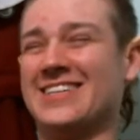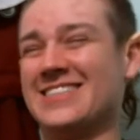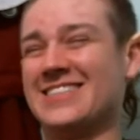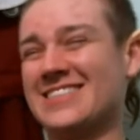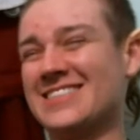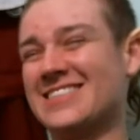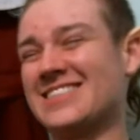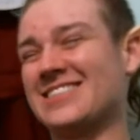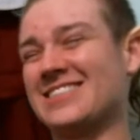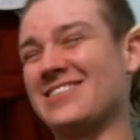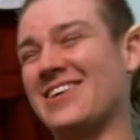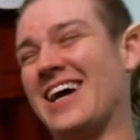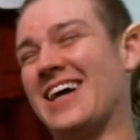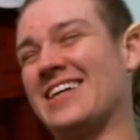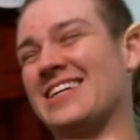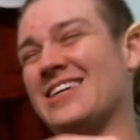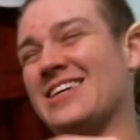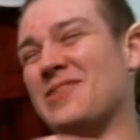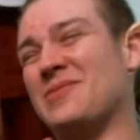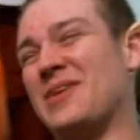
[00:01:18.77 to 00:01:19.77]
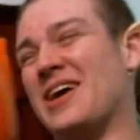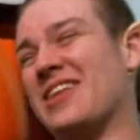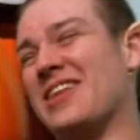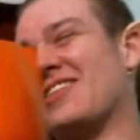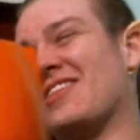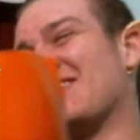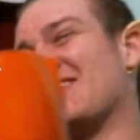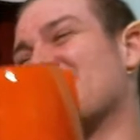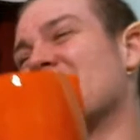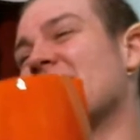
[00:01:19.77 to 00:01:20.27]
So I had to go bother
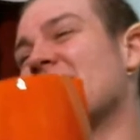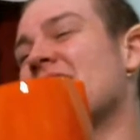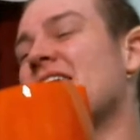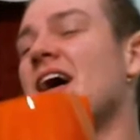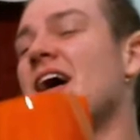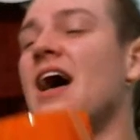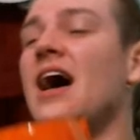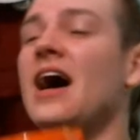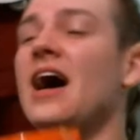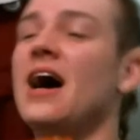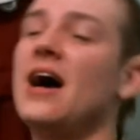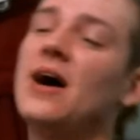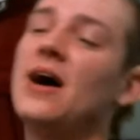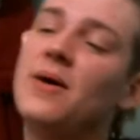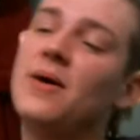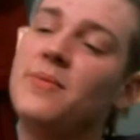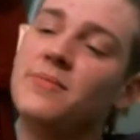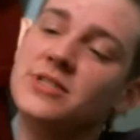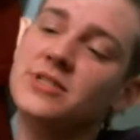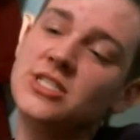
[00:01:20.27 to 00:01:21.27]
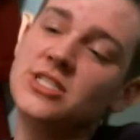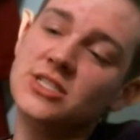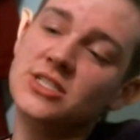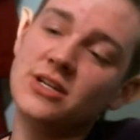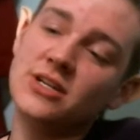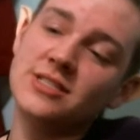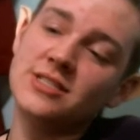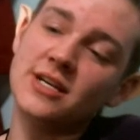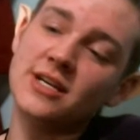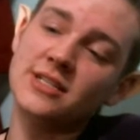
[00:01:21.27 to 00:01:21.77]
them. But she's all
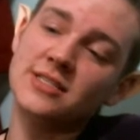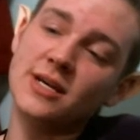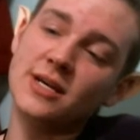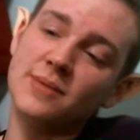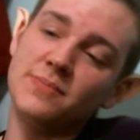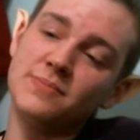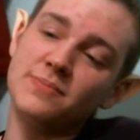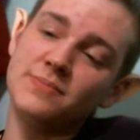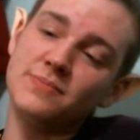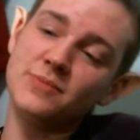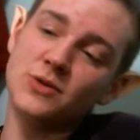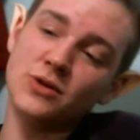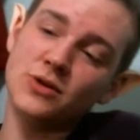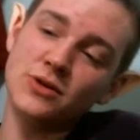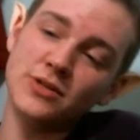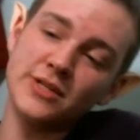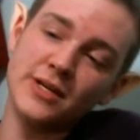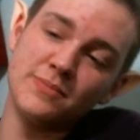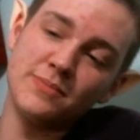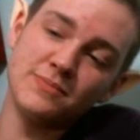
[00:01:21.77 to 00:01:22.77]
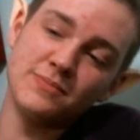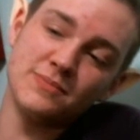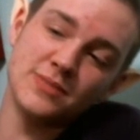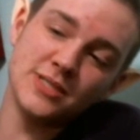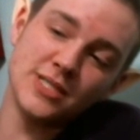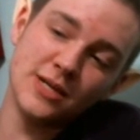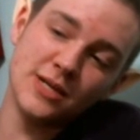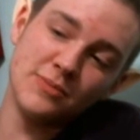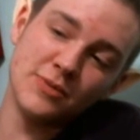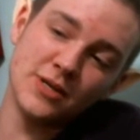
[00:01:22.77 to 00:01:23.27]
tucked up, curled up,
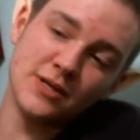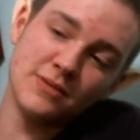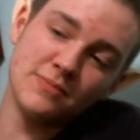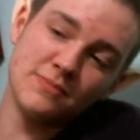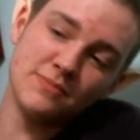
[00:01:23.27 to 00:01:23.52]
sleeping.